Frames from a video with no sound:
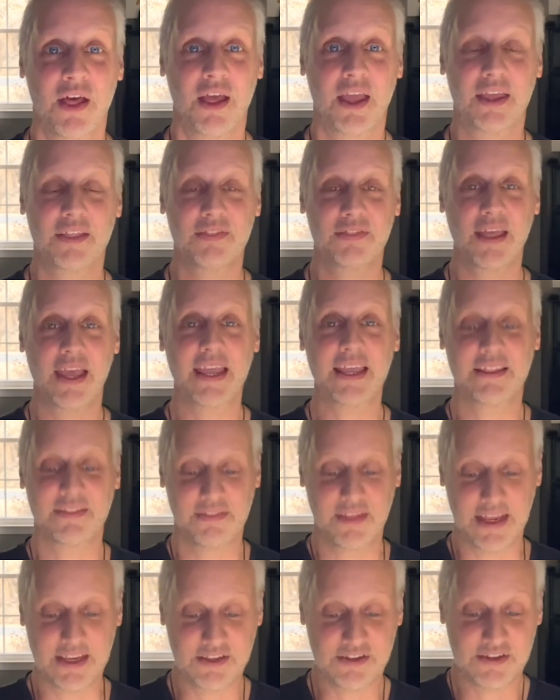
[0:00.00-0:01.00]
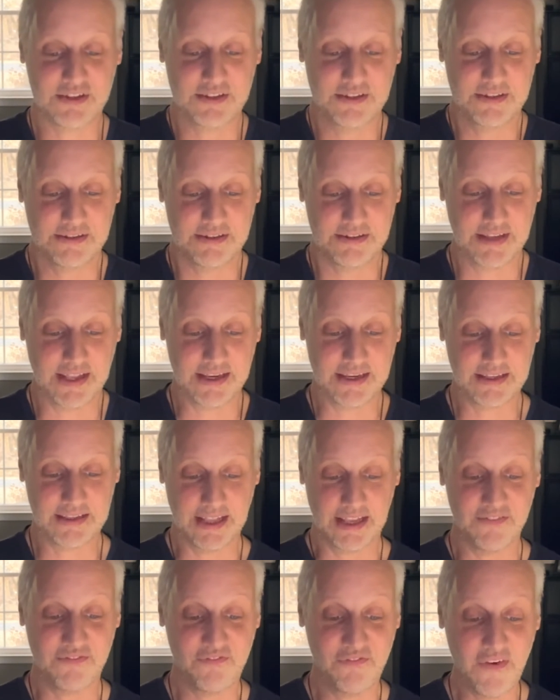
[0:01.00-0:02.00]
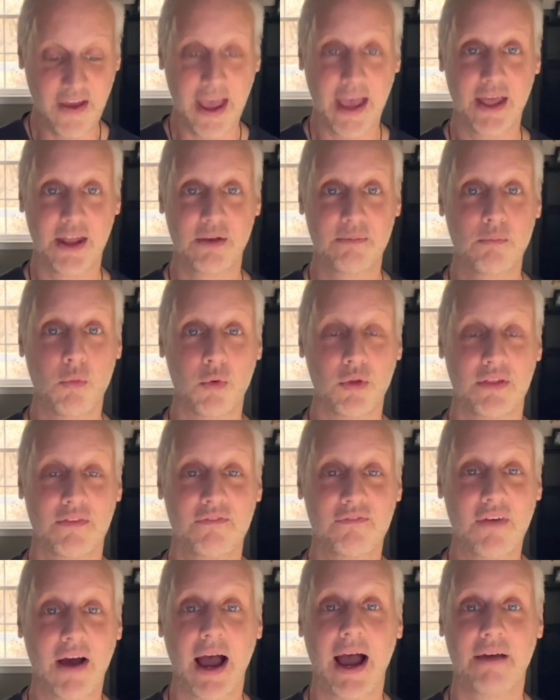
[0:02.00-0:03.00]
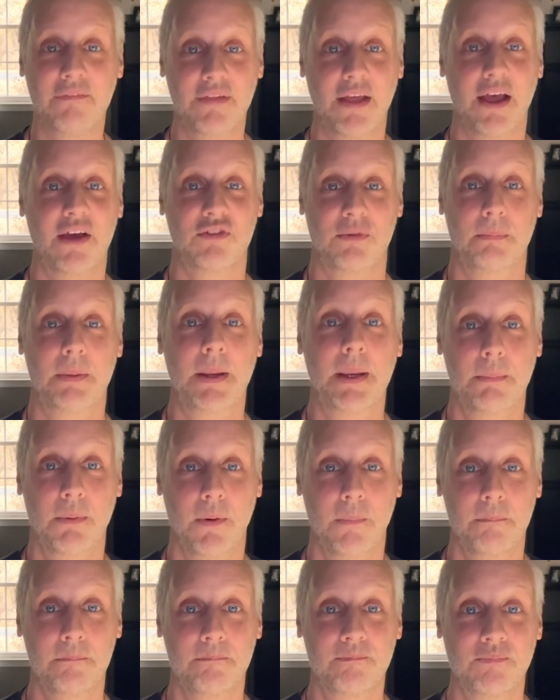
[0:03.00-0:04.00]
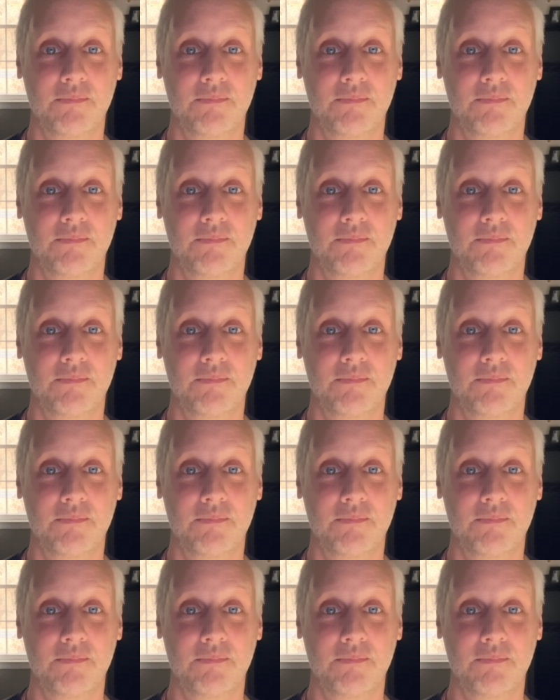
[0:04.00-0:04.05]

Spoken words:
They they they fed more than 5,000 people